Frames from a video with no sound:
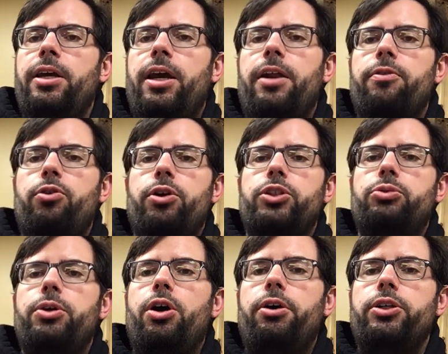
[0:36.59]
And of course,
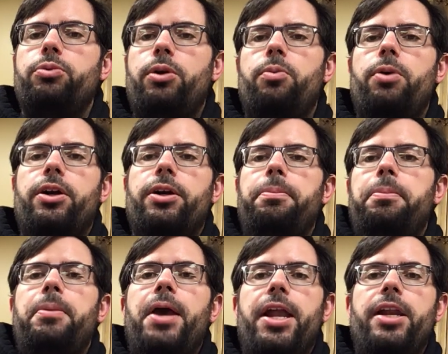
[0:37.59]
we always want to welcome
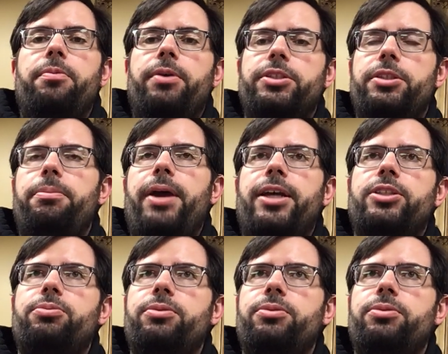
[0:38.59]
anyone to Mass.